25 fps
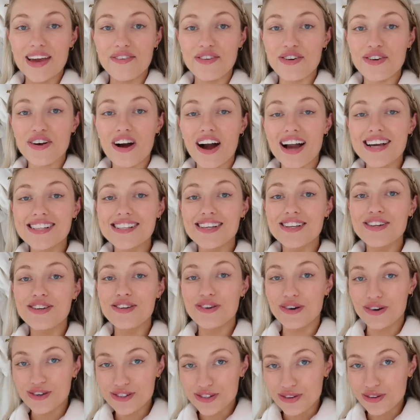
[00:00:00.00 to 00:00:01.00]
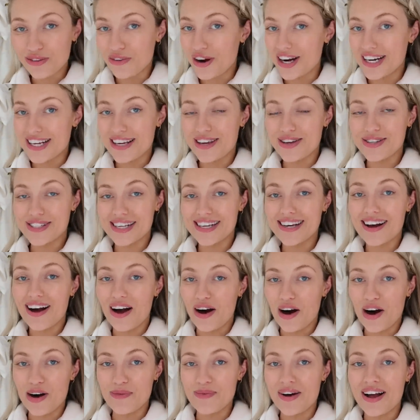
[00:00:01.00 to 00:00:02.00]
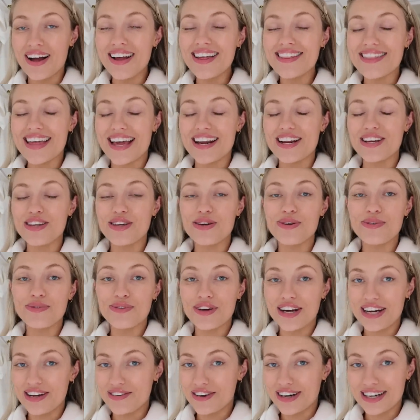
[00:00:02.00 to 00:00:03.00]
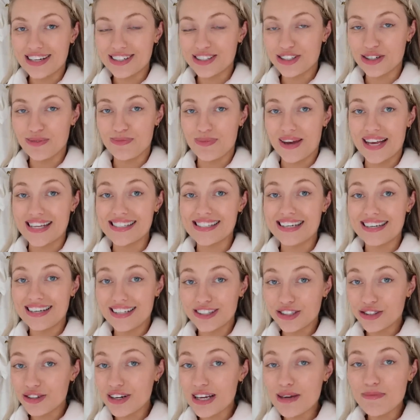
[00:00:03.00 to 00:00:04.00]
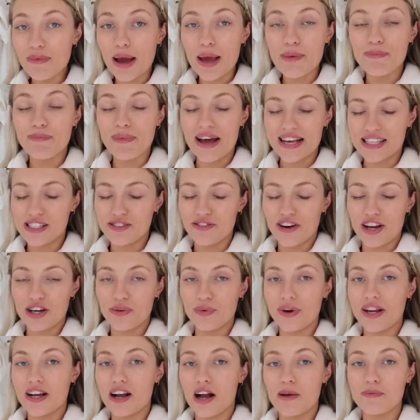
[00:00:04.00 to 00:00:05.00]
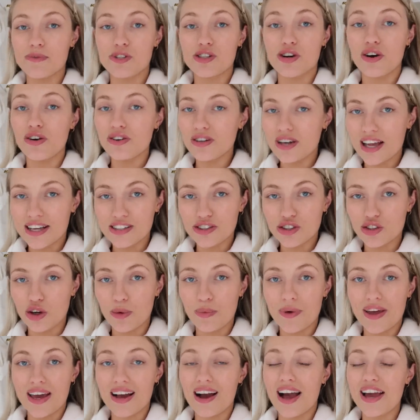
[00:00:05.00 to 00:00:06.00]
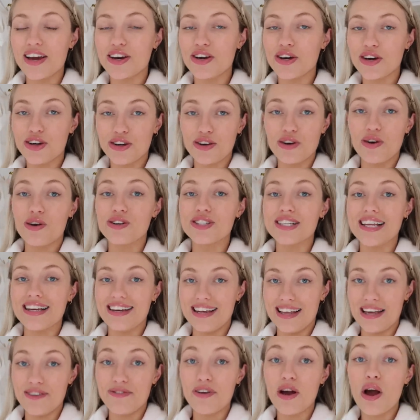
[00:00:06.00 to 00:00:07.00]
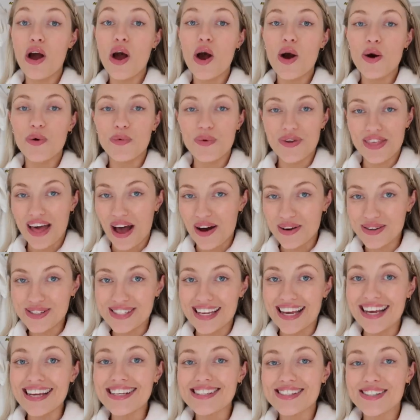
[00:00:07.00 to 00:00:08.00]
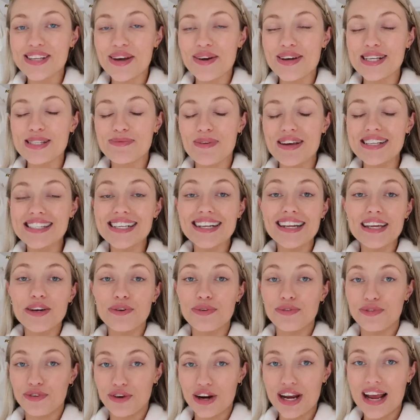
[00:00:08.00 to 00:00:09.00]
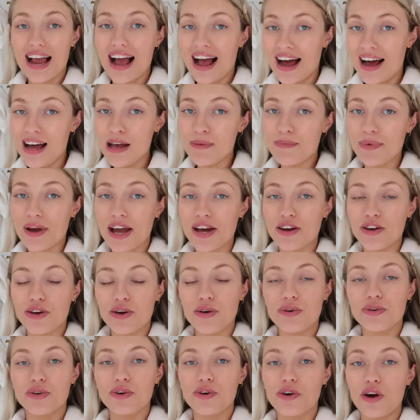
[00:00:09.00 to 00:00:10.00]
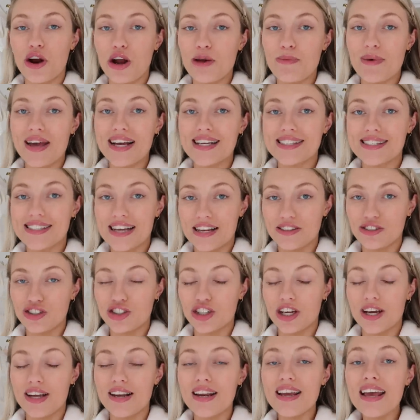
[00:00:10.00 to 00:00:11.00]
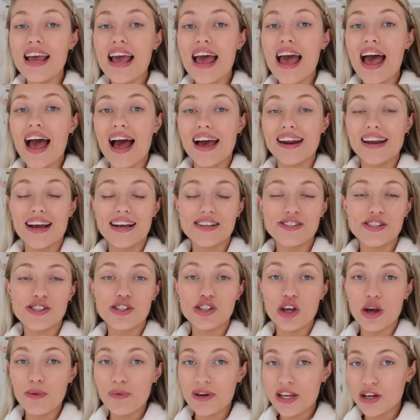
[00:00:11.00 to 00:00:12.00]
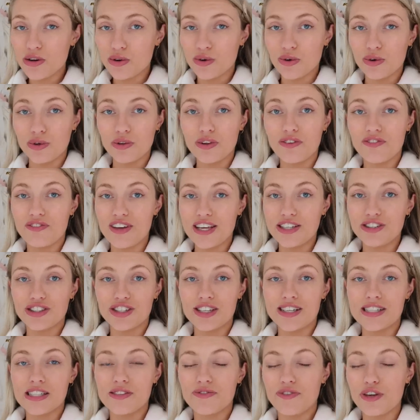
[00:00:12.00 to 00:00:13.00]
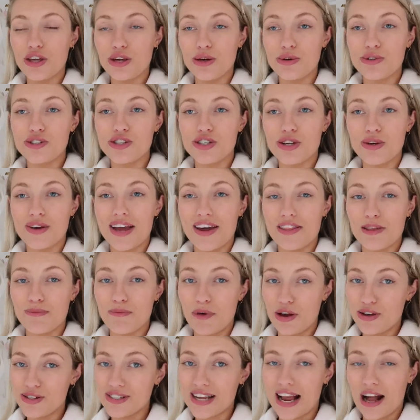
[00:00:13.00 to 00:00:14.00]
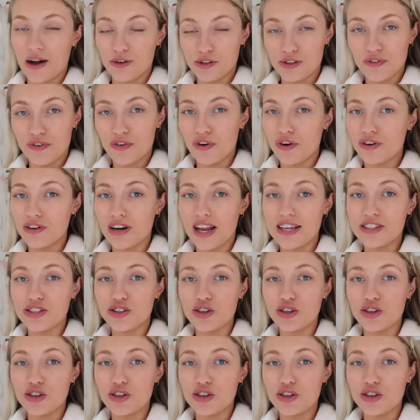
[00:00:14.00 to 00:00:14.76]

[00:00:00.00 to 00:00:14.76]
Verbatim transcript: If you guys are not already using Karma, then you really, really should be. It's literally my best friend when it comes to online shopping. I could not live without it. So it's basically a free app and Google Chrome extension, and it has so many cool features for you to get the most out of your online